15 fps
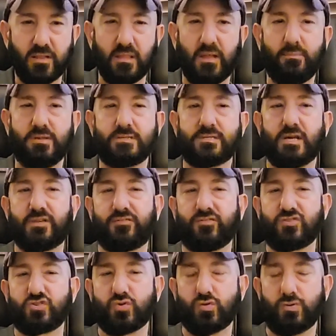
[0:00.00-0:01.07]
Lemon zest
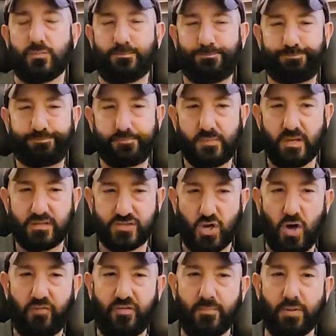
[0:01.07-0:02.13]
for sure.
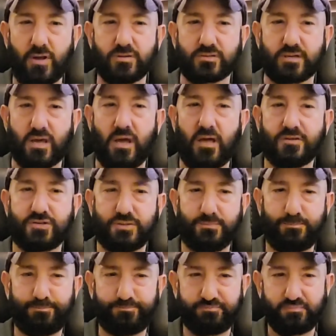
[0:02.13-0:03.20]
Toffee, butterscotch.
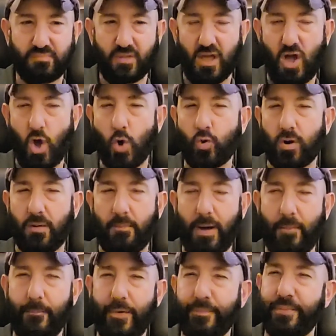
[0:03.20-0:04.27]
Oak,
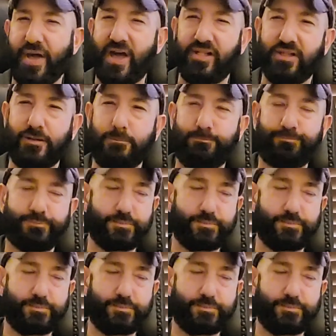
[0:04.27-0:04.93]
about mid-palate.